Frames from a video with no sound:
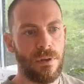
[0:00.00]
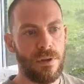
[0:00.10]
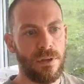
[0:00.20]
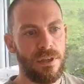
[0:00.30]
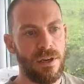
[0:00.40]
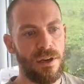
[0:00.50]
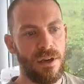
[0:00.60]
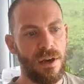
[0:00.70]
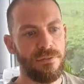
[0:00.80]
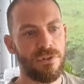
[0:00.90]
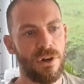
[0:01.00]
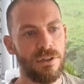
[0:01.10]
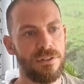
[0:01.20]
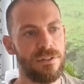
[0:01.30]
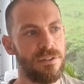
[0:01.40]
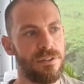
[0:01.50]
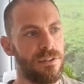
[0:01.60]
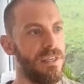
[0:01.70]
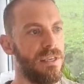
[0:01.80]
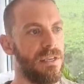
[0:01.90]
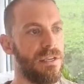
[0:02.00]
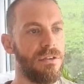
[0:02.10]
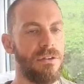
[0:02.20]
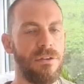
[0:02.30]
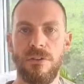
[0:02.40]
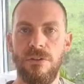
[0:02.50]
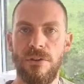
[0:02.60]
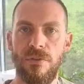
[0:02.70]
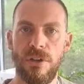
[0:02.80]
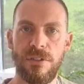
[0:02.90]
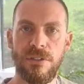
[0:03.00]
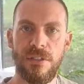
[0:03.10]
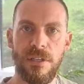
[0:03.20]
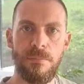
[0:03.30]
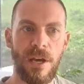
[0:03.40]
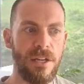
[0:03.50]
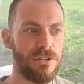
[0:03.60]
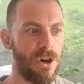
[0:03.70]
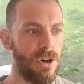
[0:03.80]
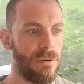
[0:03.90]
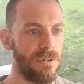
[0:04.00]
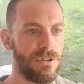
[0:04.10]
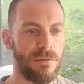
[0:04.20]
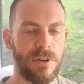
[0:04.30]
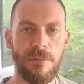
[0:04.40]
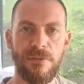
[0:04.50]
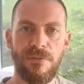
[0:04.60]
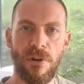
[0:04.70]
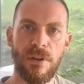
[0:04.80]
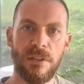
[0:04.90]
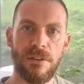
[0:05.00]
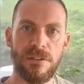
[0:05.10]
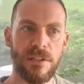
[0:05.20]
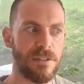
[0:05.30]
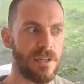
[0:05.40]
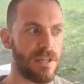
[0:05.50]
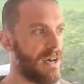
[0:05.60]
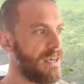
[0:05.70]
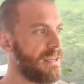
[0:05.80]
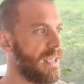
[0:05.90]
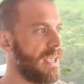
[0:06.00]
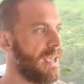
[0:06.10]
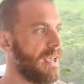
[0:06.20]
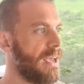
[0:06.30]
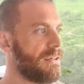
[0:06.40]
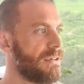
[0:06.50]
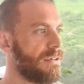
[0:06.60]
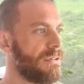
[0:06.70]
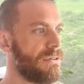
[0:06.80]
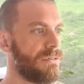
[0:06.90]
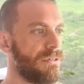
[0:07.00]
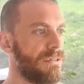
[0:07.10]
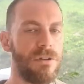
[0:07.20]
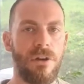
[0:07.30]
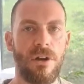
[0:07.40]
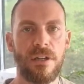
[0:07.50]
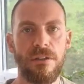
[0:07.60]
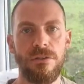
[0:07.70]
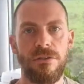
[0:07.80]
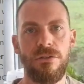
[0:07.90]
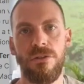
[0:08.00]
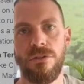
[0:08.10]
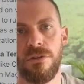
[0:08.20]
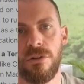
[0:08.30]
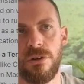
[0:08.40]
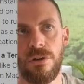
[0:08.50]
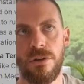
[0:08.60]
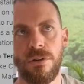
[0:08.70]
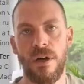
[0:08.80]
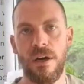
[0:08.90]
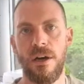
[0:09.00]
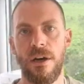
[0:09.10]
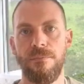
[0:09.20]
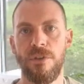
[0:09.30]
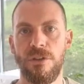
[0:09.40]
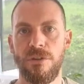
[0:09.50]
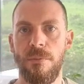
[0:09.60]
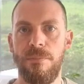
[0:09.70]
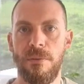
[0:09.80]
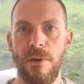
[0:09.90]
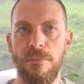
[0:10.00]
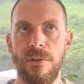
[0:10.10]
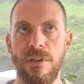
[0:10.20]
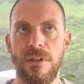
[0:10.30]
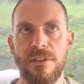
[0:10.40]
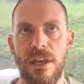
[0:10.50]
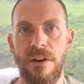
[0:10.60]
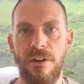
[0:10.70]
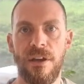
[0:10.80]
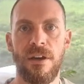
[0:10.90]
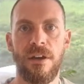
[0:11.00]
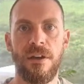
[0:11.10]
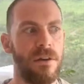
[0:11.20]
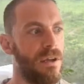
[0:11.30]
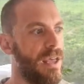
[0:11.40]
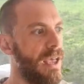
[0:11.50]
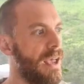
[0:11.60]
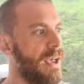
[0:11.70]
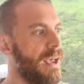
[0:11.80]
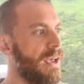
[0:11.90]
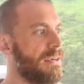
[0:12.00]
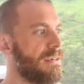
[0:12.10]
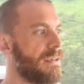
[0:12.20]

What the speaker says: Here I've got the university page open, so we're going to be following this as a guide, and you'll need to log into your Utopia members area and